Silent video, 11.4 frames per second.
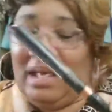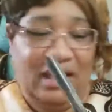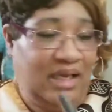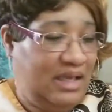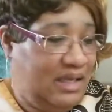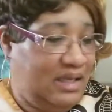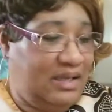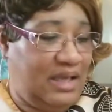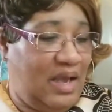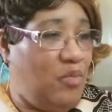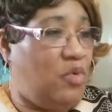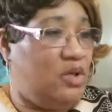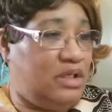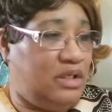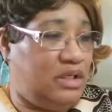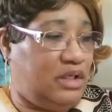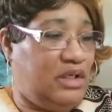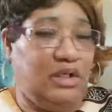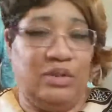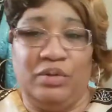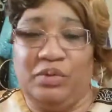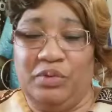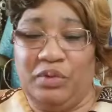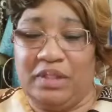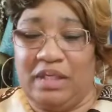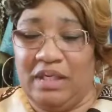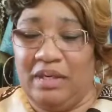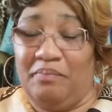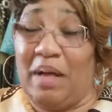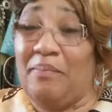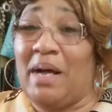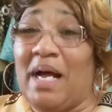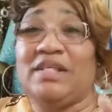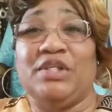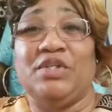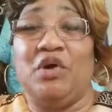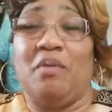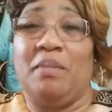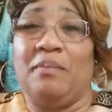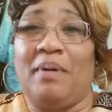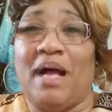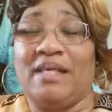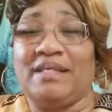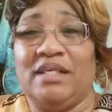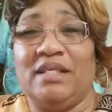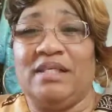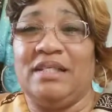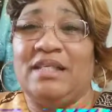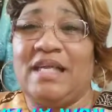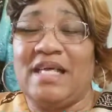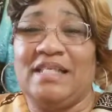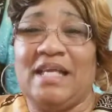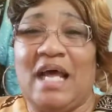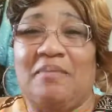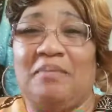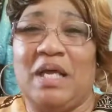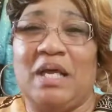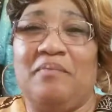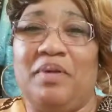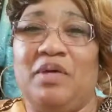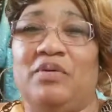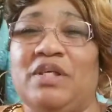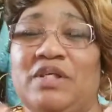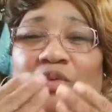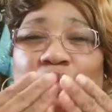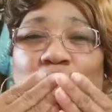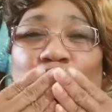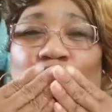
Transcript: and that will conclude my Boxycharm unboxing. Until next time, Glam Beauties,